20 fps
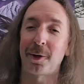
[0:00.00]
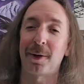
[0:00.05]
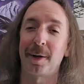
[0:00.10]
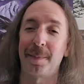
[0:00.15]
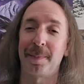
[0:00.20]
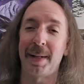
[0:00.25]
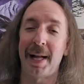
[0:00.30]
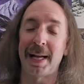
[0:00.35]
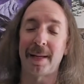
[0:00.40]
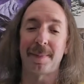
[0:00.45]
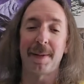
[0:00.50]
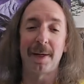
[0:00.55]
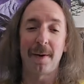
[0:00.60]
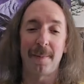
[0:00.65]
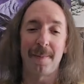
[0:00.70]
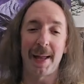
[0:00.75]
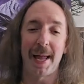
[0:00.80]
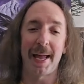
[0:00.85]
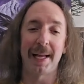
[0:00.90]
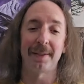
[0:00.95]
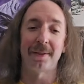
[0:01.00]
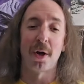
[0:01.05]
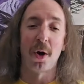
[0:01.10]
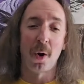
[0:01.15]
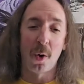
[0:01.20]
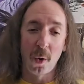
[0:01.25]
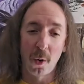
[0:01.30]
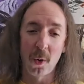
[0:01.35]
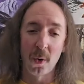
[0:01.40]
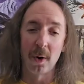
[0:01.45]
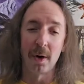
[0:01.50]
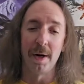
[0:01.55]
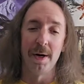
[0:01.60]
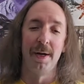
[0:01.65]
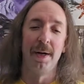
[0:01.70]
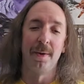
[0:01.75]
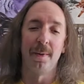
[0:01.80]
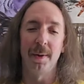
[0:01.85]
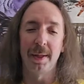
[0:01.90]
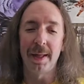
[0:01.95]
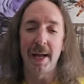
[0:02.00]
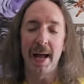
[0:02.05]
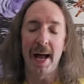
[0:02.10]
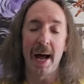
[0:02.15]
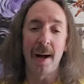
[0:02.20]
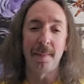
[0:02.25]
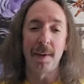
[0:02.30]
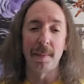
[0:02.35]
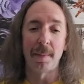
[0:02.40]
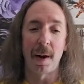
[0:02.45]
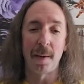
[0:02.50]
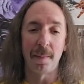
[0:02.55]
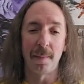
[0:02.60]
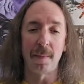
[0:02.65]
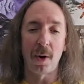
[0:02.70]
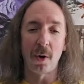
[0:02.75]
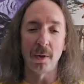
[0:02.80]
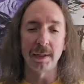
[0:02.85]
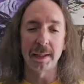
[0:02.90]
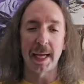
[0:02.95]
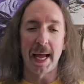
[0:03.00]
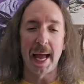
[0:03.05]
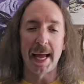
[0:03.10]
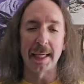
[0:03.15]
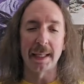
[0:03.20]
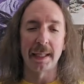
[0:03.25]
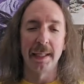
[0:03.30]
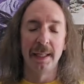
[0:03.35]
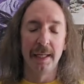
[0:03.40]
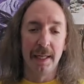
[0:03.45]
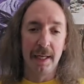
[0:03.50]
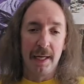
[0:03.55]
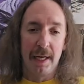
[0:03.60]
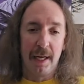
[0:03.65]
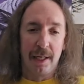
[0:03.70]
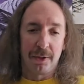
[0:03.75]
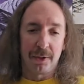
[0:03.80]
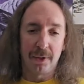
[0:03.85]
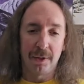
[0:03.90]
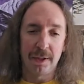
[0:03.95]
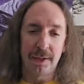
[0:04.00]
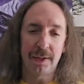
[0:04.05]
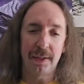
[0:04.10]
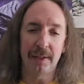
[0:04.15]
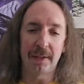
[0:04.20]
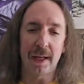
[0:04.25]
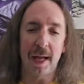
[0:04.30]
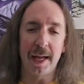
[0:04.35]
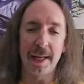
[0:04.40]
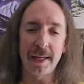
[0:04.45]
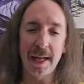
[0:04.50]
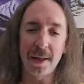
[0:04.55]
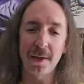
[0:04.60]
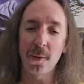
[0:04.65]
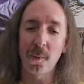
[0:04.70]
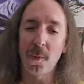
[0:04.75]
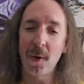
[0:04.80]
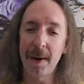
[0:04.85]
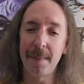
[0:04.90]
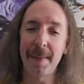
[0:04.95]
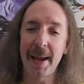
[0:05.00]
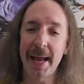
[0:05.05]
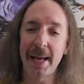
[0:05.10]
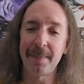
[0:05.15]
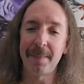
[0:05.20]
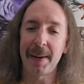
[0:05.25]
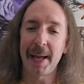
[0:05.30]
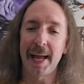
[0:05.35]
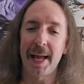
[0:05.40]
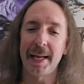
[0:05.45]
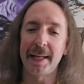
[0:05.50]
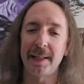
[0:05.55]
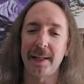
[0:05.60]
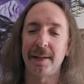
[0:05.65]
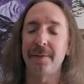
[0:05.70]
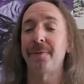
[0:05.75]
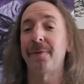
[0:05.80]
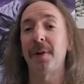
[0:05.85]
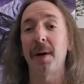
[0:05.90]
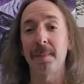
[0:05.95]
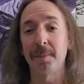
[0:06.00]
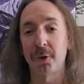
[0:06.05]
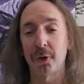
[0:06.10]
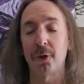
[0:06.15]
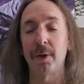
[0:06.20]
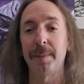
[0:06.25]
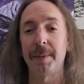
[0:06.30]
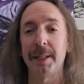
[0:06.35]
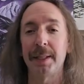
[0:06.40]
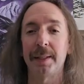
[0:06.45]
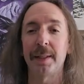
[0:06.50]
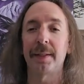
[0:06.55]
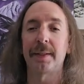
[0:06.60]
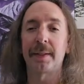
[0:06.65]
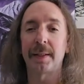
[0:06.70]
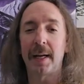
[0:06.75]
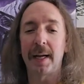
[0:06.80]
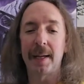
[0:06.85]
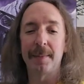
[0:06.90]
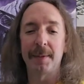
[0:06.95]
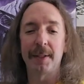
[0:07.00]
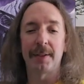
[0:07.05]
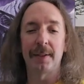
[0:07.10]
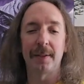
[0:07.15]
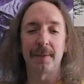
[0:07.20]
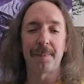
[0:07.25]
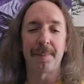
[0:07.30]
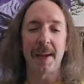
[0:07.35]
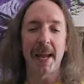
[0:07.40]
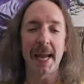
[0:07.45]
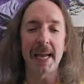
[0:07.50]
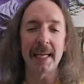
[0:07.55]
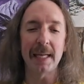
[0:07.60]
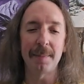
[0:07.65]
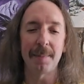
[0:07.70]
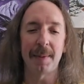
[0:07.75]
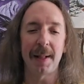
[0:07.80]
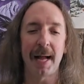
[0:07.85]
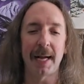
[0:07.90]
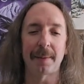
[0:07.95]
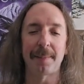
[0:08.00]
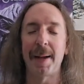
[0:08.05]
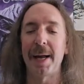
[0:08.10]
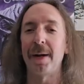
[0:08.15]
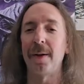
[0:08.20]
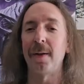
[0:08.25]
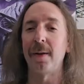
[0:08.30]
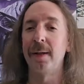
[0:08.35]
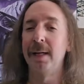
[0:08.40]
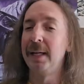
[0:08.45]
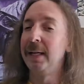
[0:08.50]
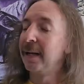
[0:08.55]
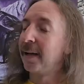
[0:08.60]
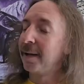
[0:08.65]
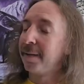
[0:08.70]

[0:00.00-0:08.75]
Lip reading: current black metal bands, Horn, with the album Mohngang. So this is another one-man band from Germany this time. This is pagan black metal.